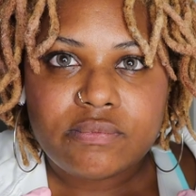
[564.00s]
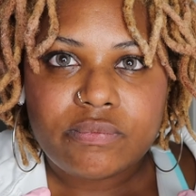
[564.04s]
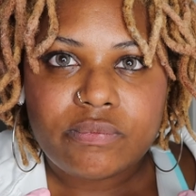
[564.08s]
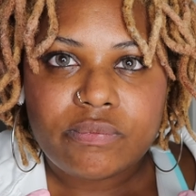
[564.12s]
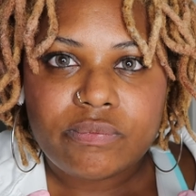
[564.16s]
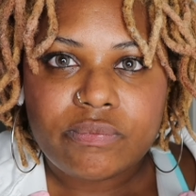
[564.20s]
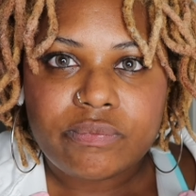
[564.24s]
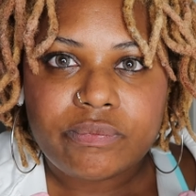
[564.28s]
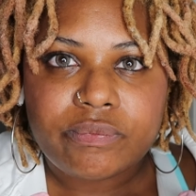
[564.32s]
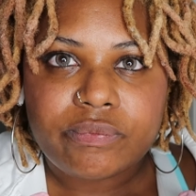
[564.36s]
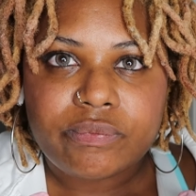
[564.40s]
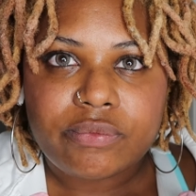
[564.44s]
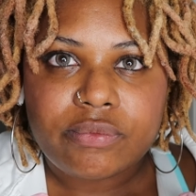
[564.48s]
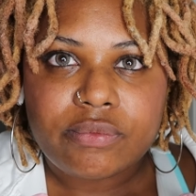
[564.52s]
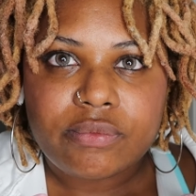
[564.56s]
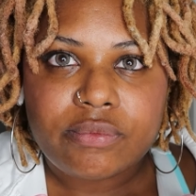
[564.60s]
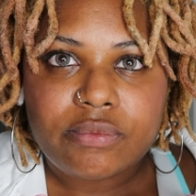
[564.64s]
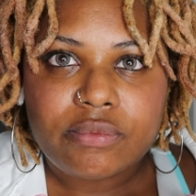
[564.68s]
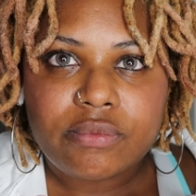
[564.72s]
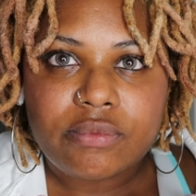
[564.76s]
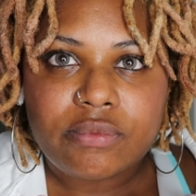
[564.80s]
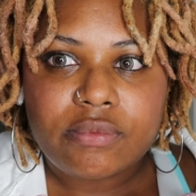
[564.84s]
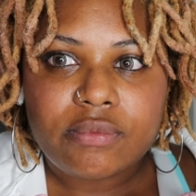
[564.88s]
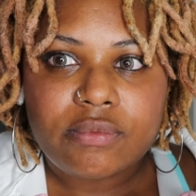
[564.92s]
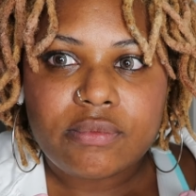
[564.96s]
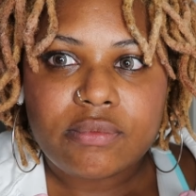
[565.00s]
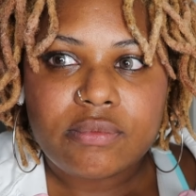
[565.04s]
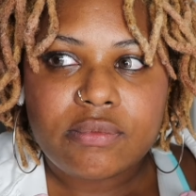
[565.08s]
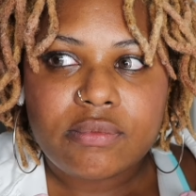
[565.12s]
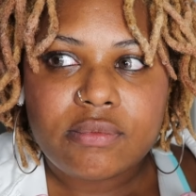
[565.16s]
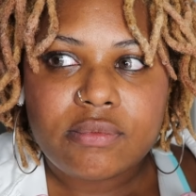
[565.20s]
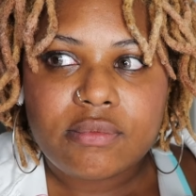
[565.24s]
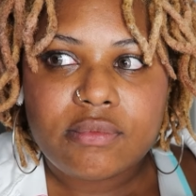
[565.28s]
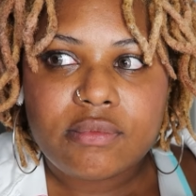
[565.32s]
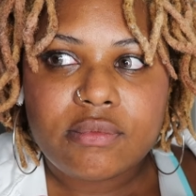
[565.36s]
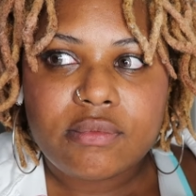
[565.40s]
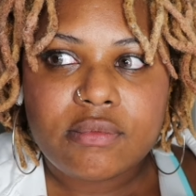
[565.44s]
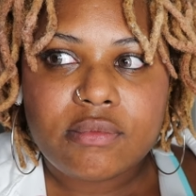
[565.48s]

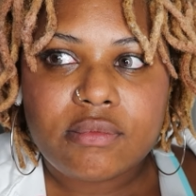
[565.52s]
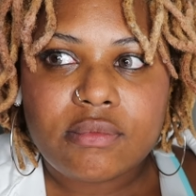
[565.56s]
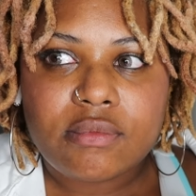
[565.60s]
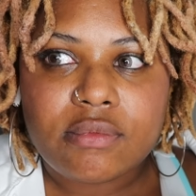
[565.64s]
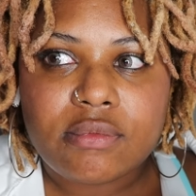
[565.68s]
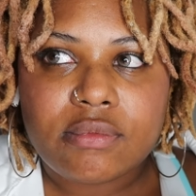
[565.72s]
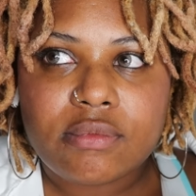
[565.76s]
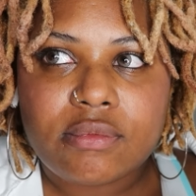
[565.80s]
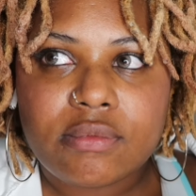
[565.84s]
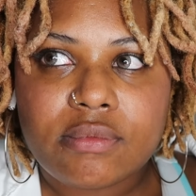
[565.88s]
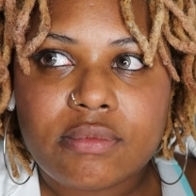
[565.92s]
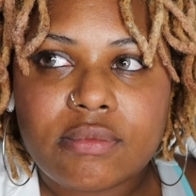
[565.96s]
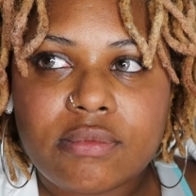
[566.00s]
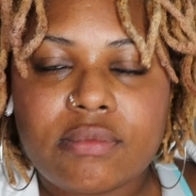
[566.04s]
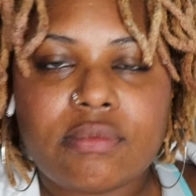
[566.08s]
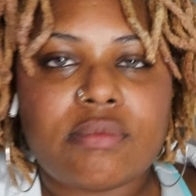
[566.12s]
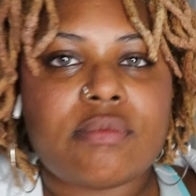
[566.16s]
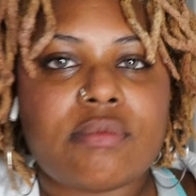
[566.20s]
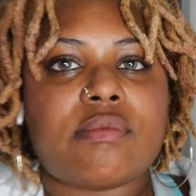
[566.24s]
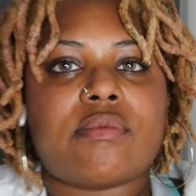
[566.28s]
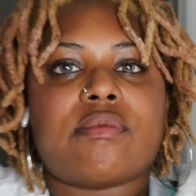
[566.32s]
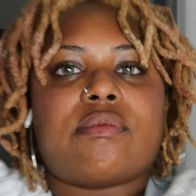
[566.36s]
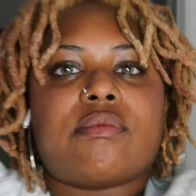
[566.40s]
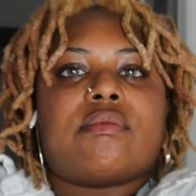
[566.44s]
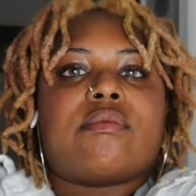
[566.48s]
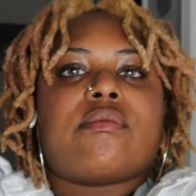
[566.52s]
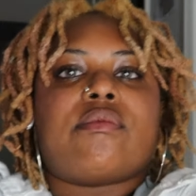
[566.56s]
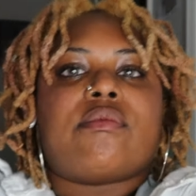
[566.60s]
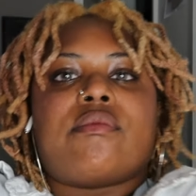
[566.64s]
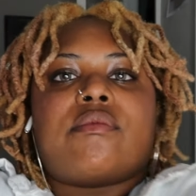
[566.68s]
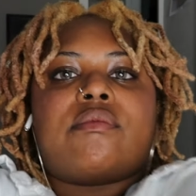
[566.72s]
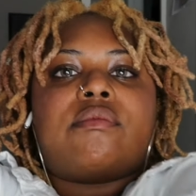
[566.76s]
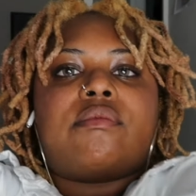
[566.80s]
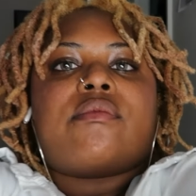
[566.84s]
(silence)